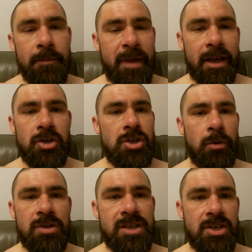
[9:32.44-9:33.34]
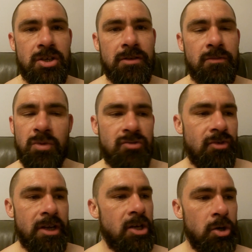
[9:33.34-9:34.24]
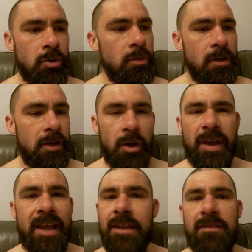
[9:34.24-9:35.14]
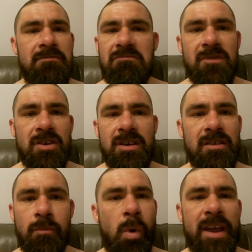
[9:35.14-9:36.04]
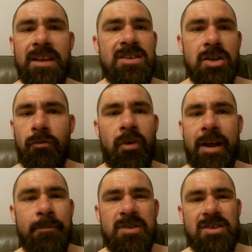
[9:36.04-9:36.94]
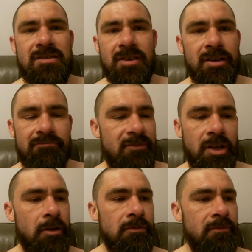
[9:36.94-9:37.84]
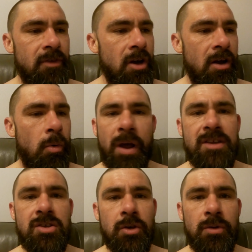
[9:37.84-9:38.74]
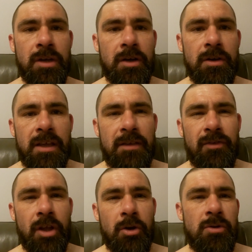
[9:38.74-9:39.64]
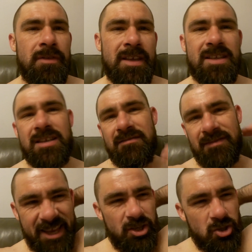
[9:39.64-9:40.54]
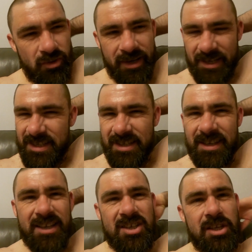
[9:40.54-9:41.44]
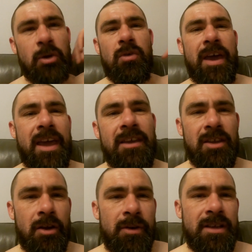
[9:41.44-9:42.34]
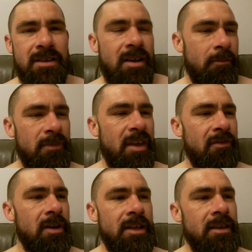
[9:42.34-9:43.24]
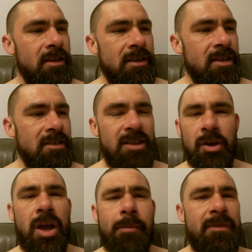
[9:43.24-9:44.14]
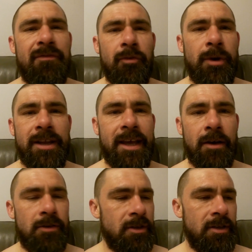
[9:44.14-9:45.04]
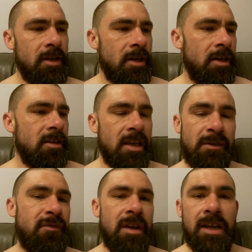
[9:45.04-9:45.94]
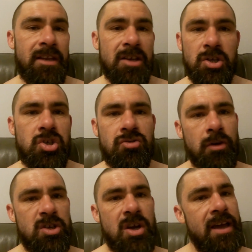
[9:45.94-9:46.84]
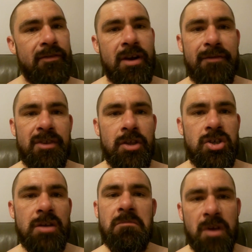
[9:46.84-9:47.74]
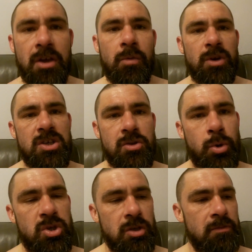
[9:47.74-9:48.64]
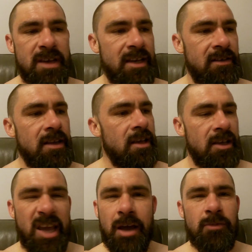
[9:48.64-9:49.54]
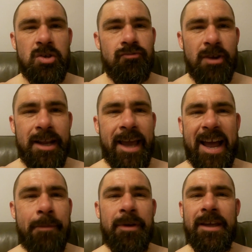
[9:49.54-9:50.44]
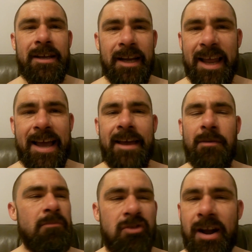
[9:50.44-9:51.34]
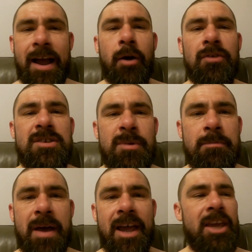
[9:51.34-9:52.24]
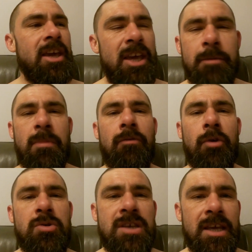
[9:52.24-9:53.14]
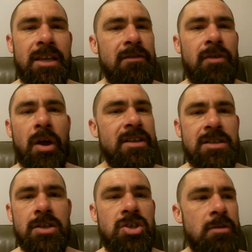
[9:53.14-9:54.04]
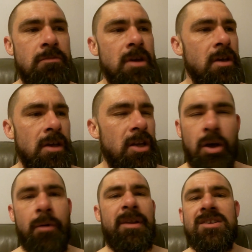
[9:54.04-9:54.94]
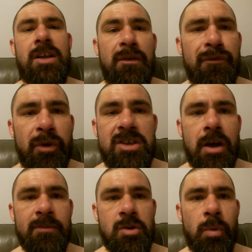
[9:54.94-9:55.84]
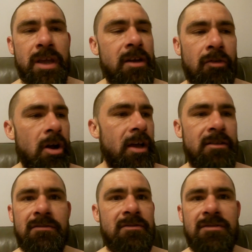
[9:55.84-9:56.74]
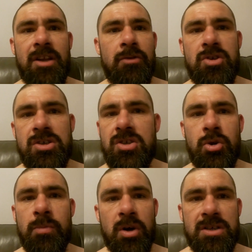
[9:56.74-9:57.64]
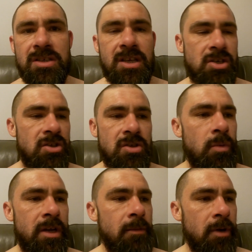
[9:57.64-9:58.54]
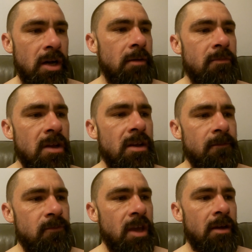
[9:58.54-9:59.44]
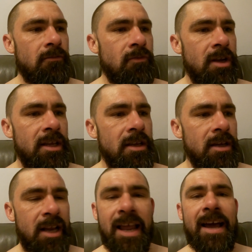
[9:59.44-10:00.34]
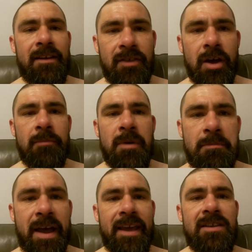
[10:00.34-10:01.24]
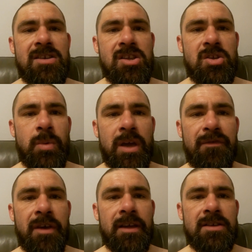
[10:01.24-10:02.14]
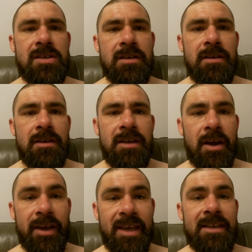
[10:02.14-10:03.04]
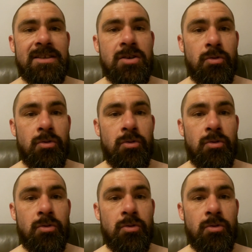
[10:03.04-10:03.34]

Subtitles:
back and shoulder session was really cool. You know, hitting the weights and reps that, you know, that I always do, you know, even though this injury is still there, you know, I'm definitely, you know, coming through it now and feeling as strong as I ever have in the gym, which is awesome. And yeah, I'm just really happy and glad and proud to be back in my routine of going to the gym. You know, I mean, it's only 3 times a week, right? And, you know, just 2 boxing sessions a week. But yeah, really glad that I'm back into the swing of things. Now, it is